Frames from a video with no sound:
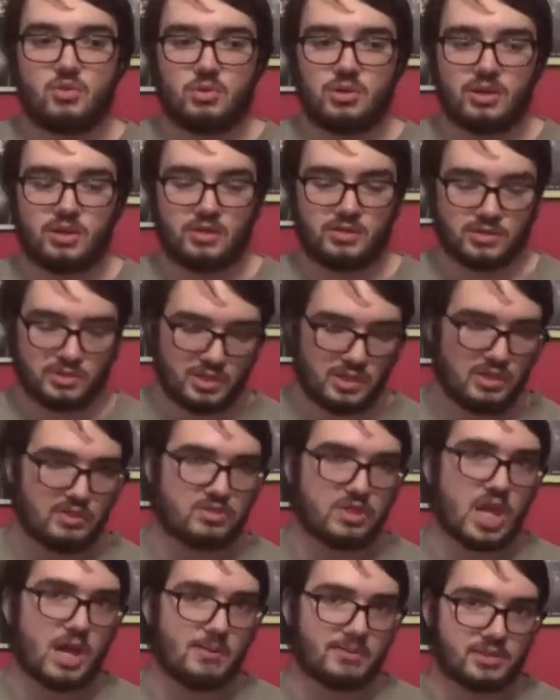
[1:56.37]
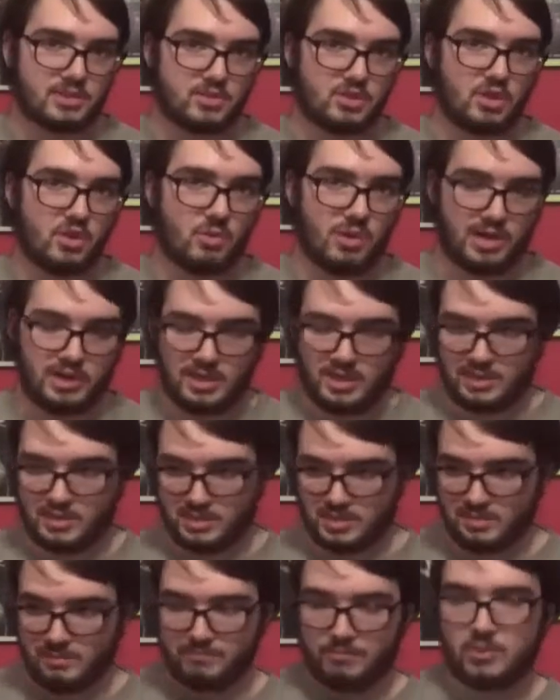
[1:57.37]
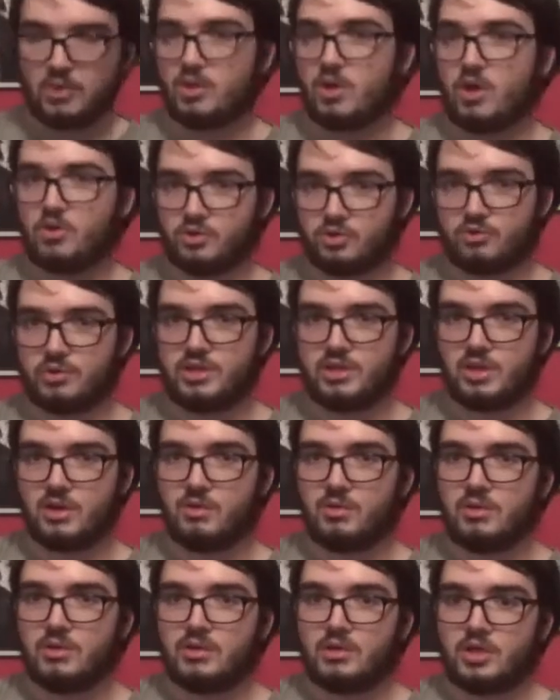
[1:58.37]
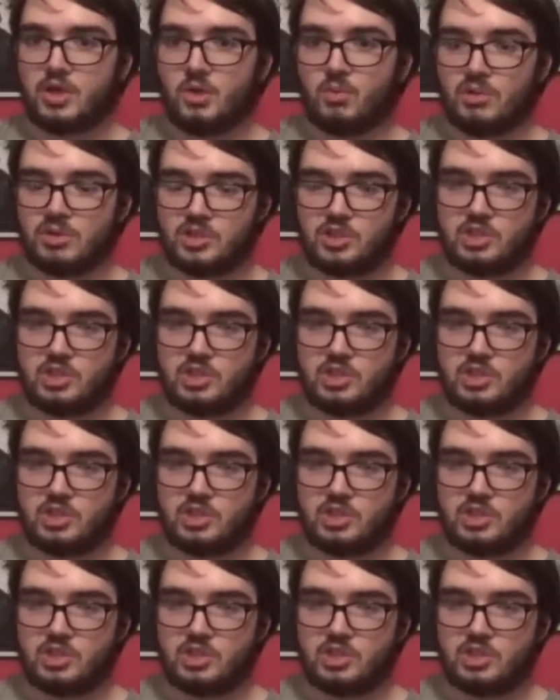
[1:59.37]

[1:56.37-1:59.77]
where there's Thomas Snow and his alter ego, which